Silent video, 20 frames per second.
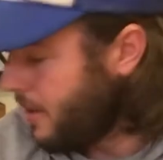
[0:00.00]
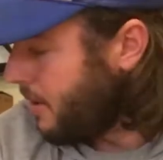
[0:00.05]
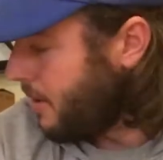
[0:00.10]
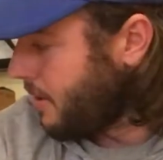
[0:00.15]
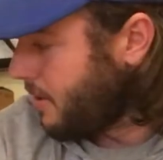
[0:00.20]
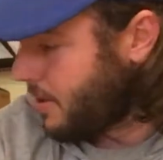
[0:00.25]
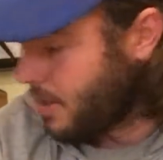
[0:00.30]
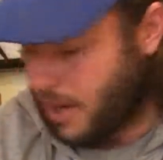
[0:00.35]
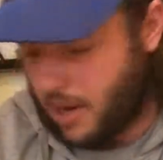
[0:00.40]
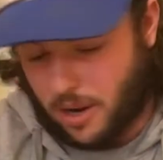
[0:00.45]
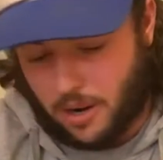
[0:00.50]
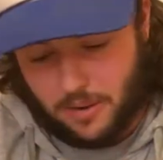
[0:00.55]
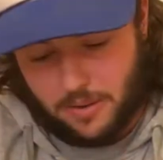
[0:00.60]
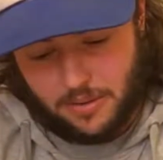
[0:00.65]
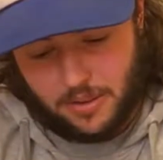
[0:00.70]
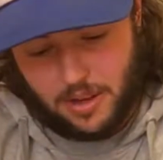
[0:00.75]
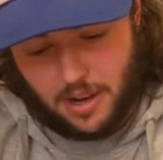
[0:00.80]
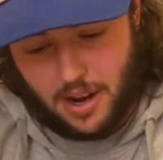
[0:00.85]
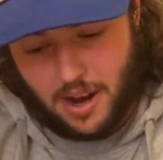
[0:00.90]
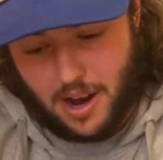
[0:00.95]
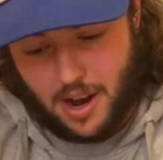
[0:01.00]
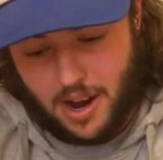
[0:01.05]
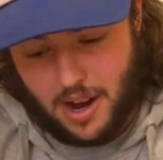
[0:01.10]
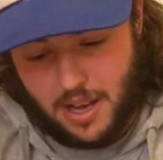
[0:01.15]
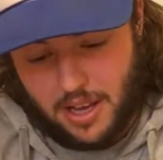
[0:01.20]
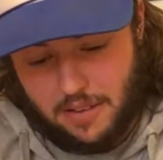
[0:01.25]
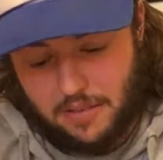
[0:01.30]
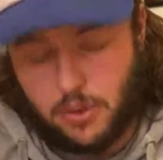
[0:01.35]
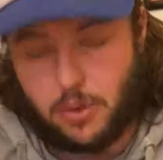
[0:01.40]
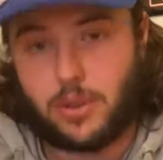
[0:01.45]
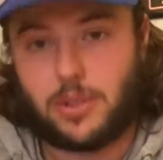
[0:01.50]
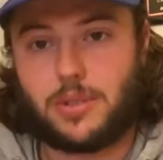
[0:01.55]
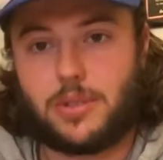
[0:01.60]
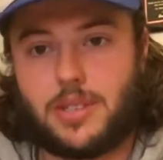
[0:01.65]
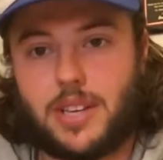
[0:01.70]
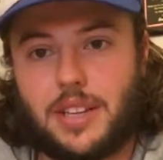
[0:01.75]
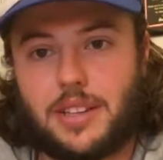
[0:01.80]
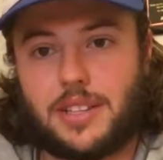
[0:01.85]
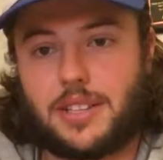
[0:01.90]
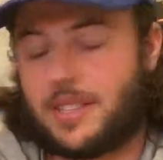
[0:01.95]
So I am going to
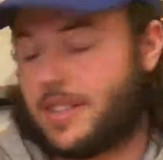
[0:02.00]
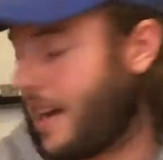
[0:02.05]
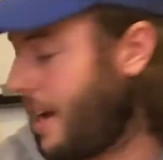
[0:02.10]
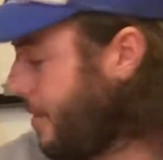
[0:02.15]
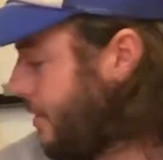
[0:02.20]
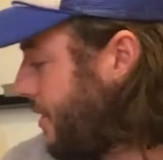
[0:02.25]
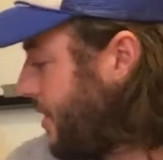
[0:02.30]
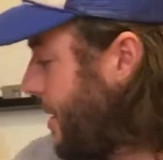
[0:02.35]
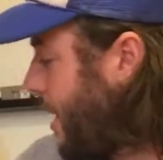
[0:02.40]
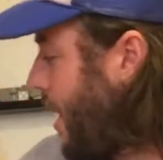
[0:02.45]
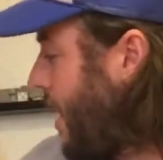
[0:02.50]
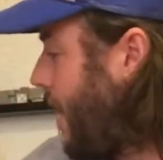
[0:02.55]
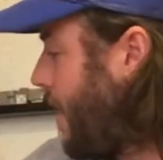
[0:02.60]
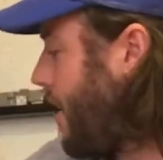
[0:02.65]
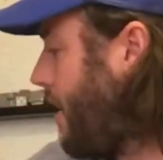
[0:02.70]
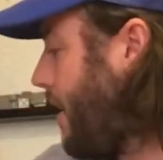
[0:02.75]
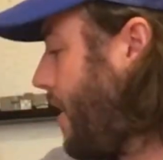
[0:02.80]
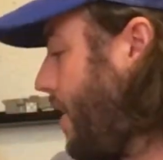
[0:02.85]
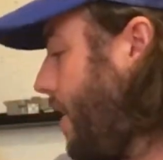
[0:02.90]
take this outside,